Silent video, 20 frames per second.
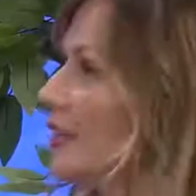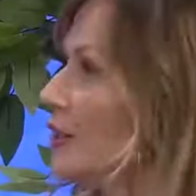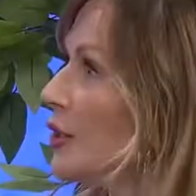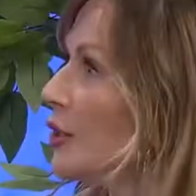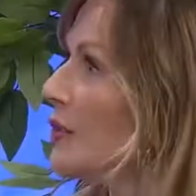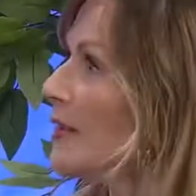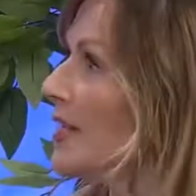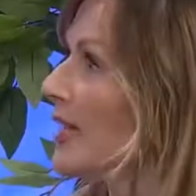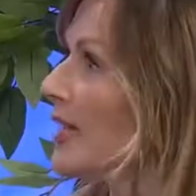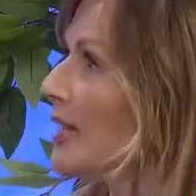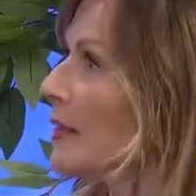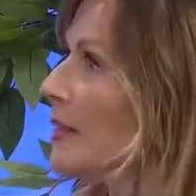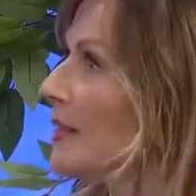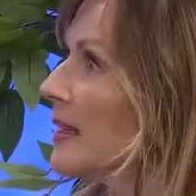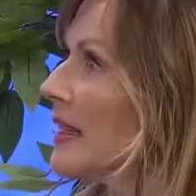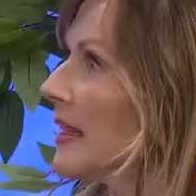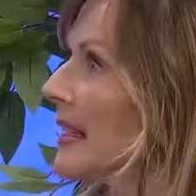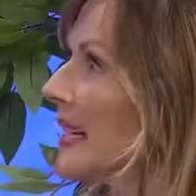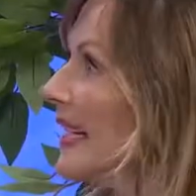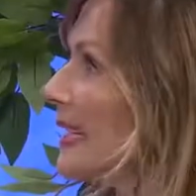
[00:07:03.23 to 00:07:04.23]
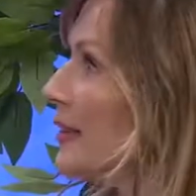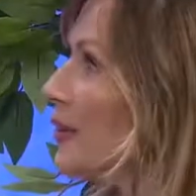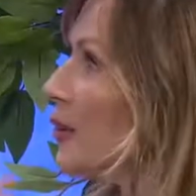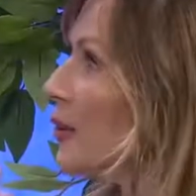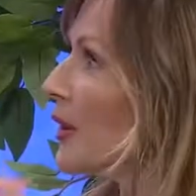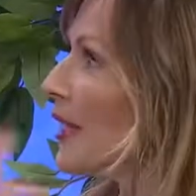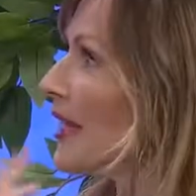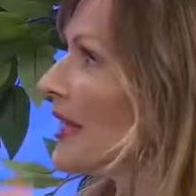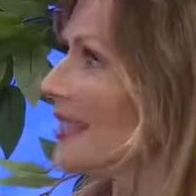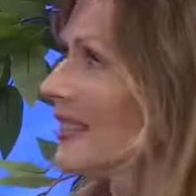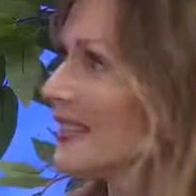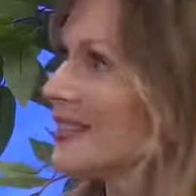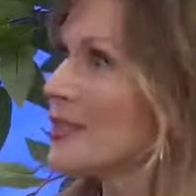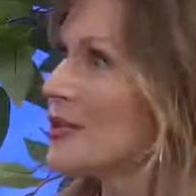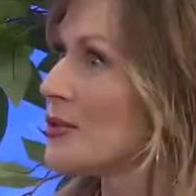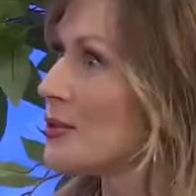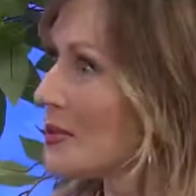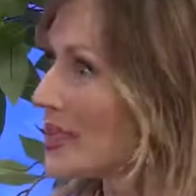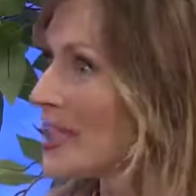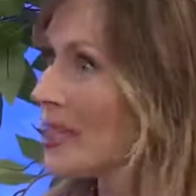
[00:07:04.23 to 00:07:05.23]
Do you see him? And he'd look at it, and,
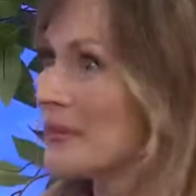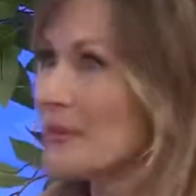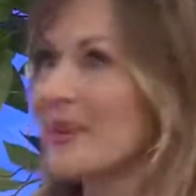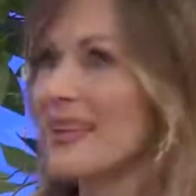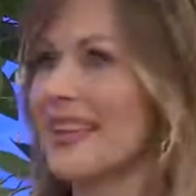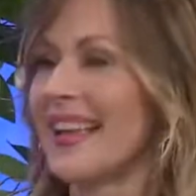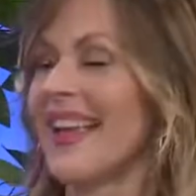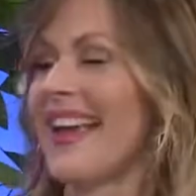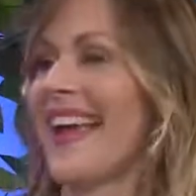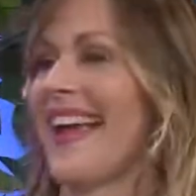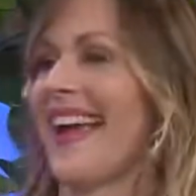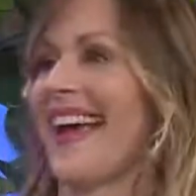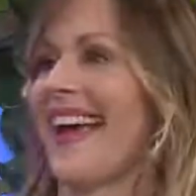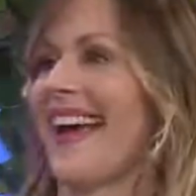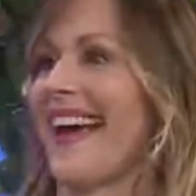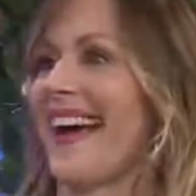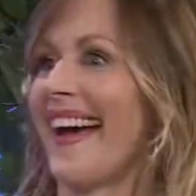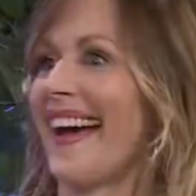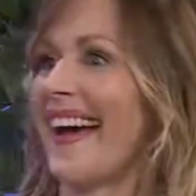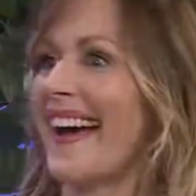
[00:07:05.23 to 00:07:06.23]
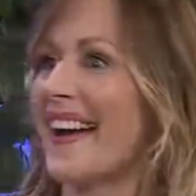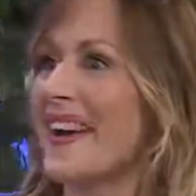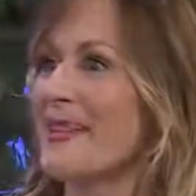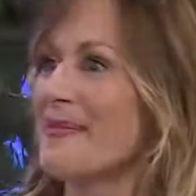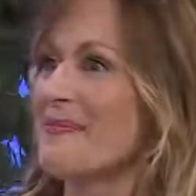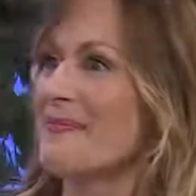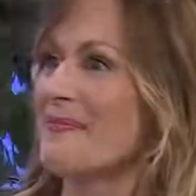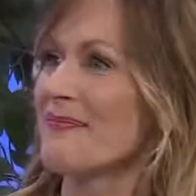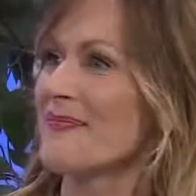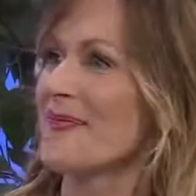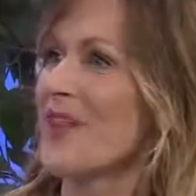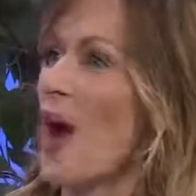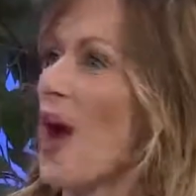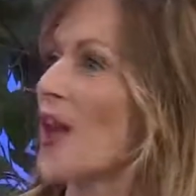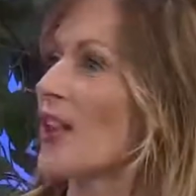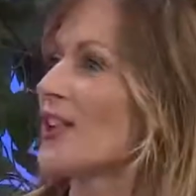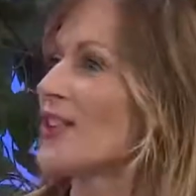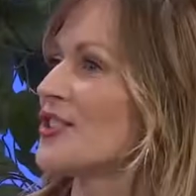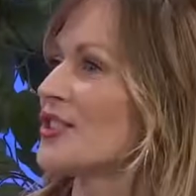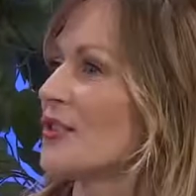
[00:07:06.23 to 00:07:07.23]
do you see him? Wow.
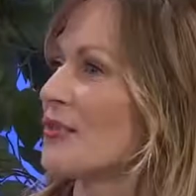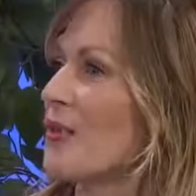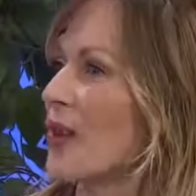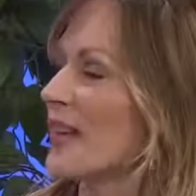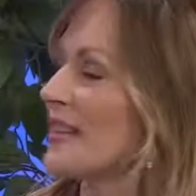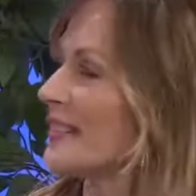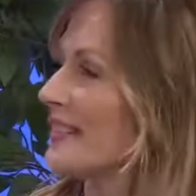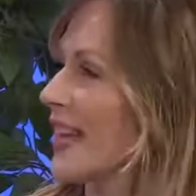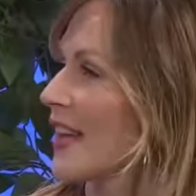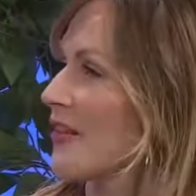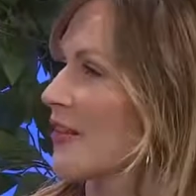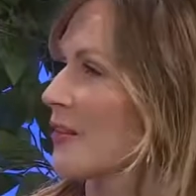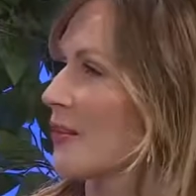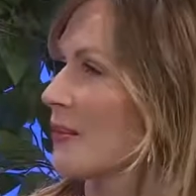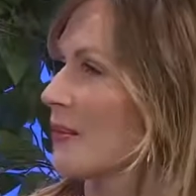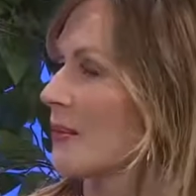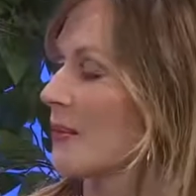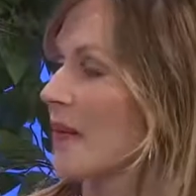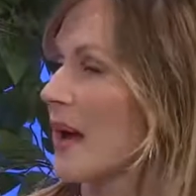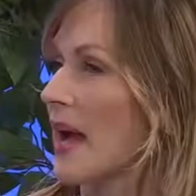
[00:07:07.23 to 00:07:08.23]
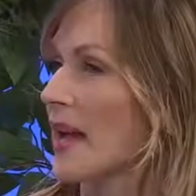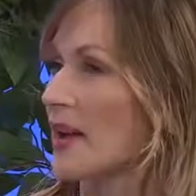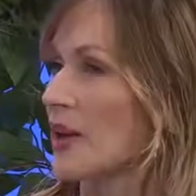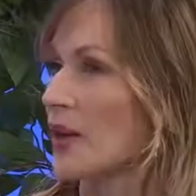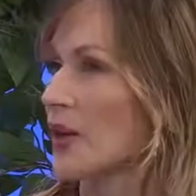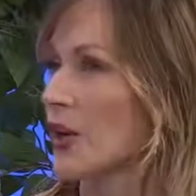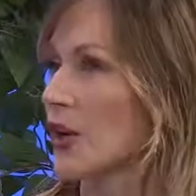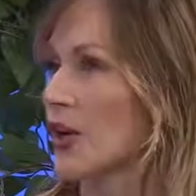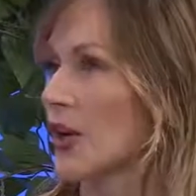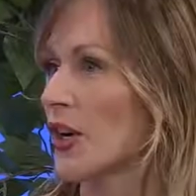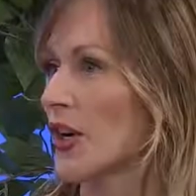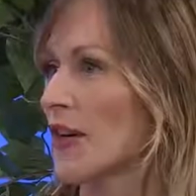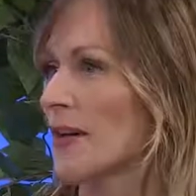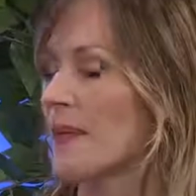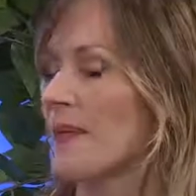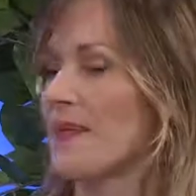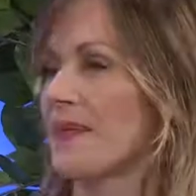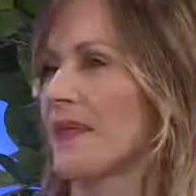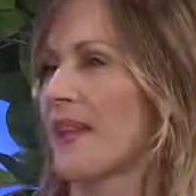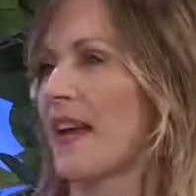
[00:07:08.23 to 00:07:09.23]
Knowledge of when death might
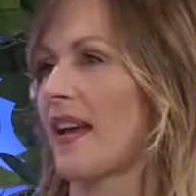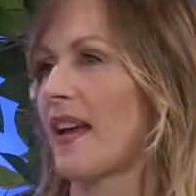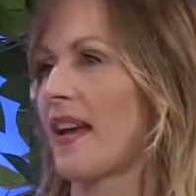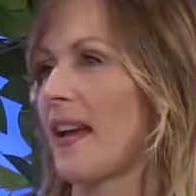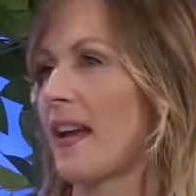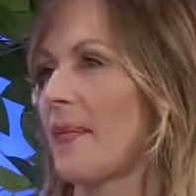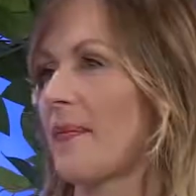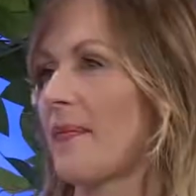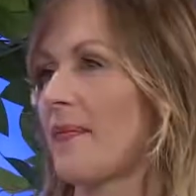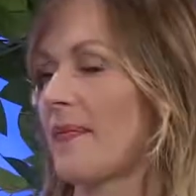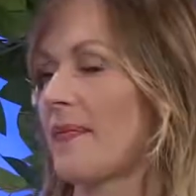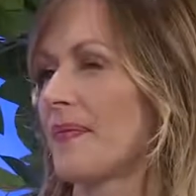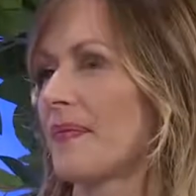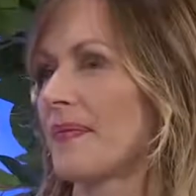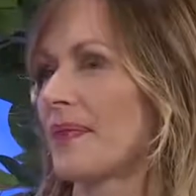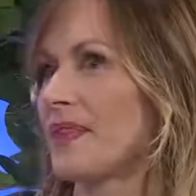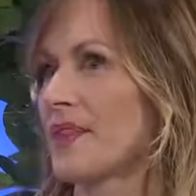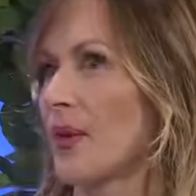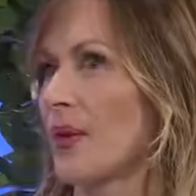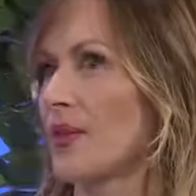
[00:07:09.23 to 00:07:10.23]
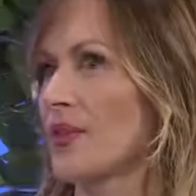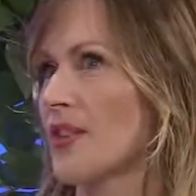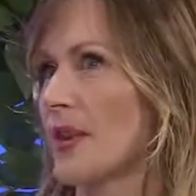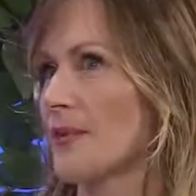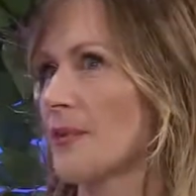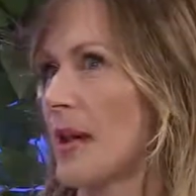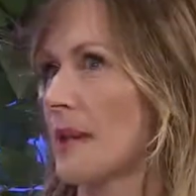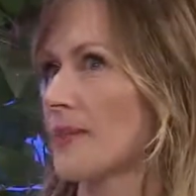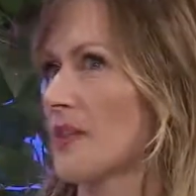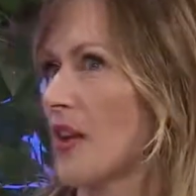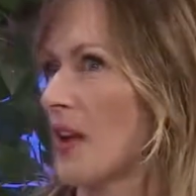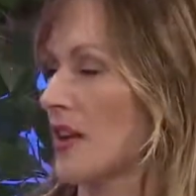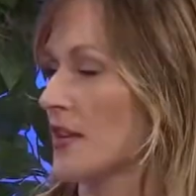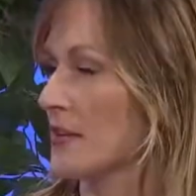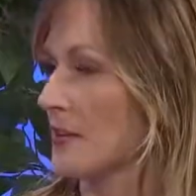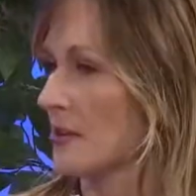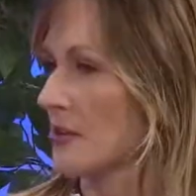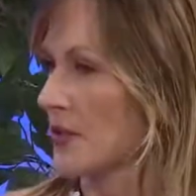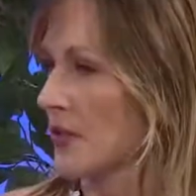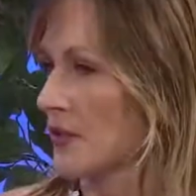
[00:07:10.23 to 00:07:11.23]
occur. So sometimes the
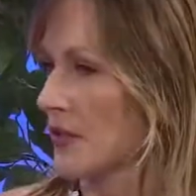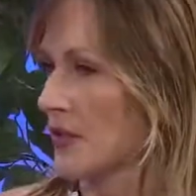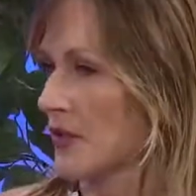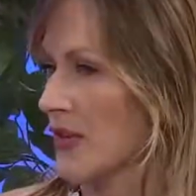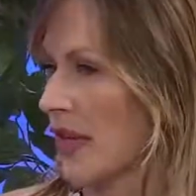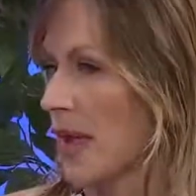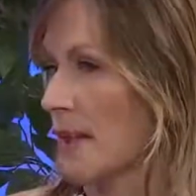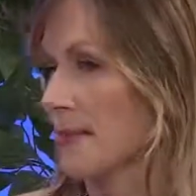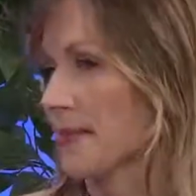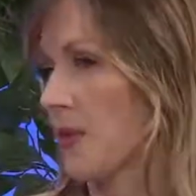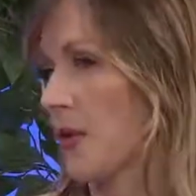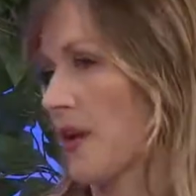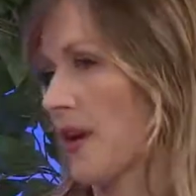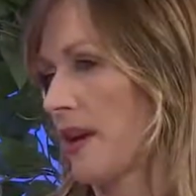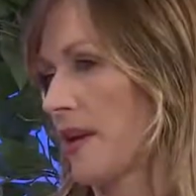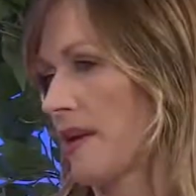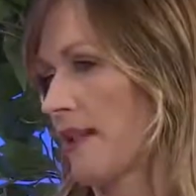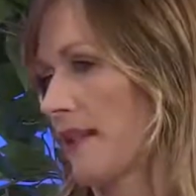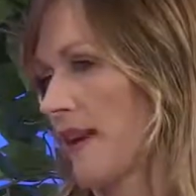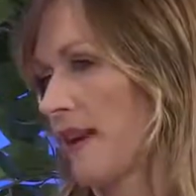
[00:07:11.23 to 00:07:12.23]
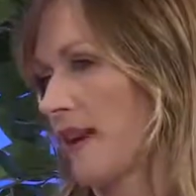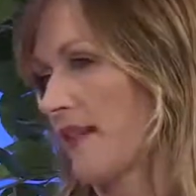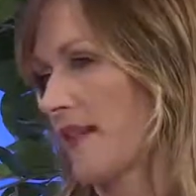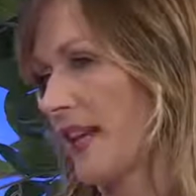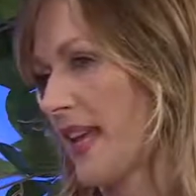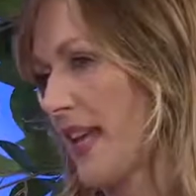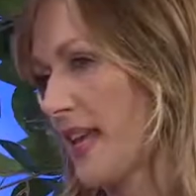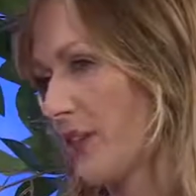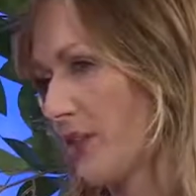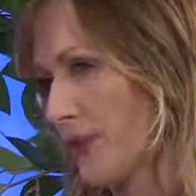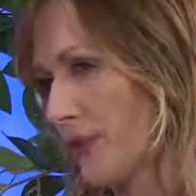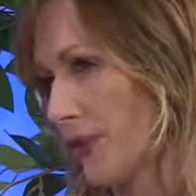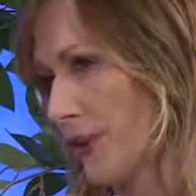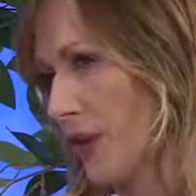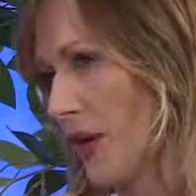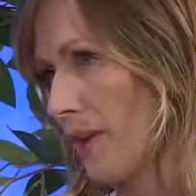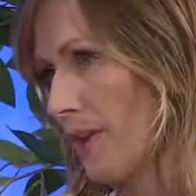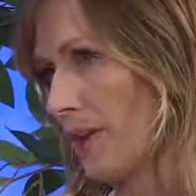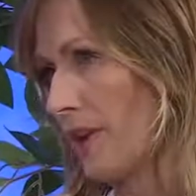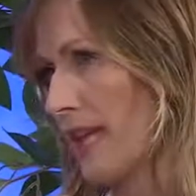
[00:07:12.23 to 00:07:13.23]
hospice nurse will say, I'm going on vacation for a
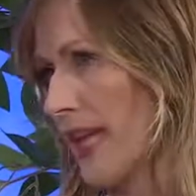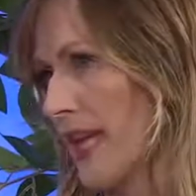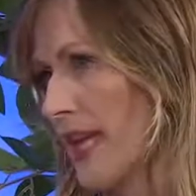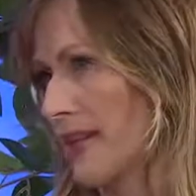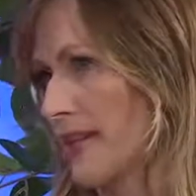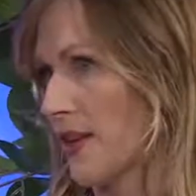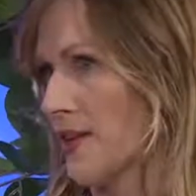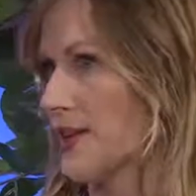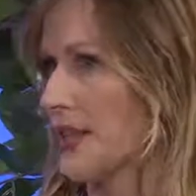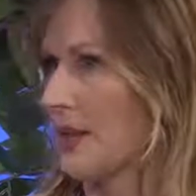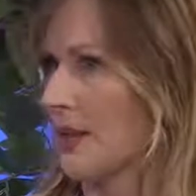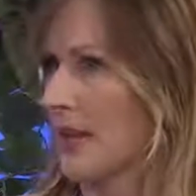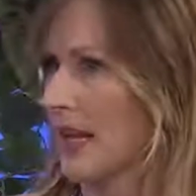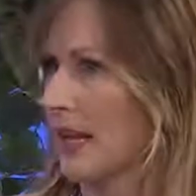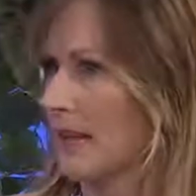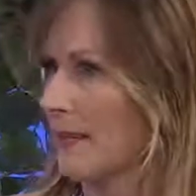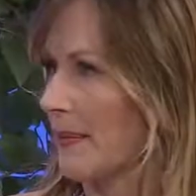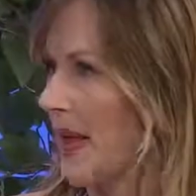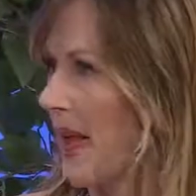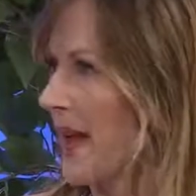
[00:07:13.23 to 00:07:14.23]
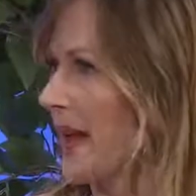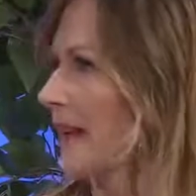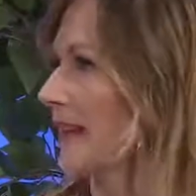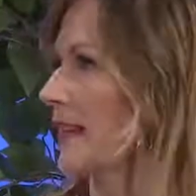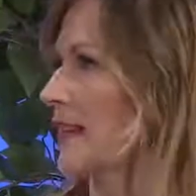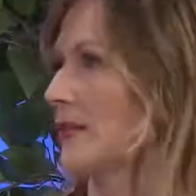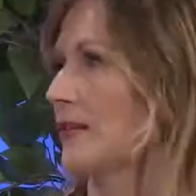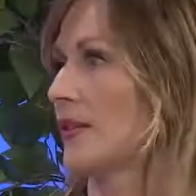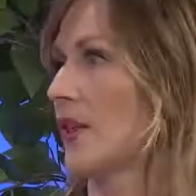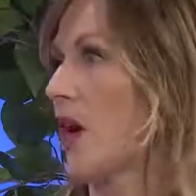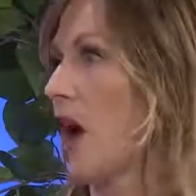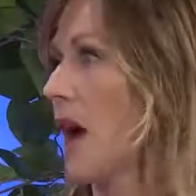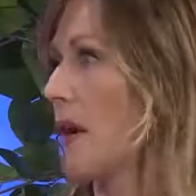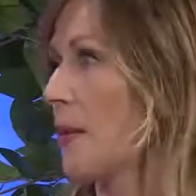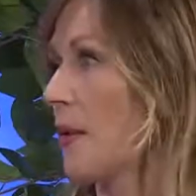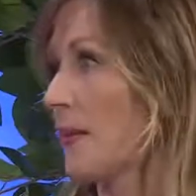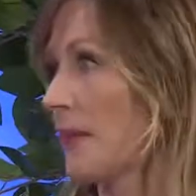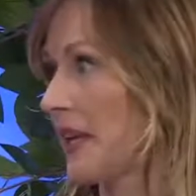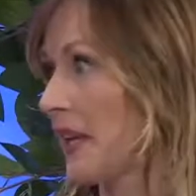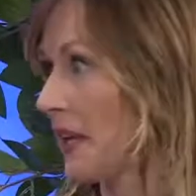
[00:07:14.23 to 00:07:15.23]
couple days. I'll see you when I get back. And no, I
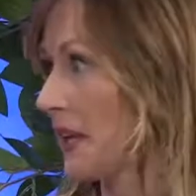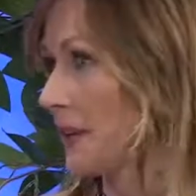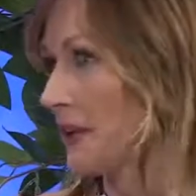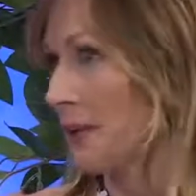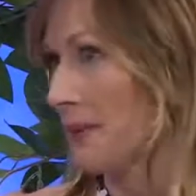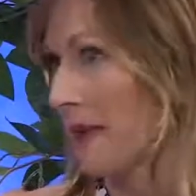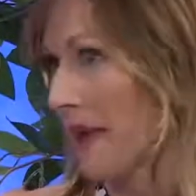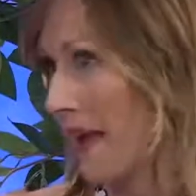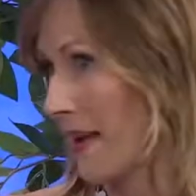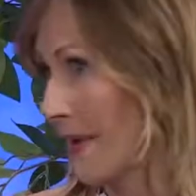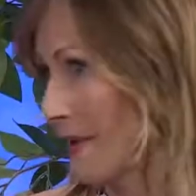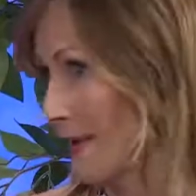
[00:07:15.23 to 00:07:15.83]
won't be here when you're back.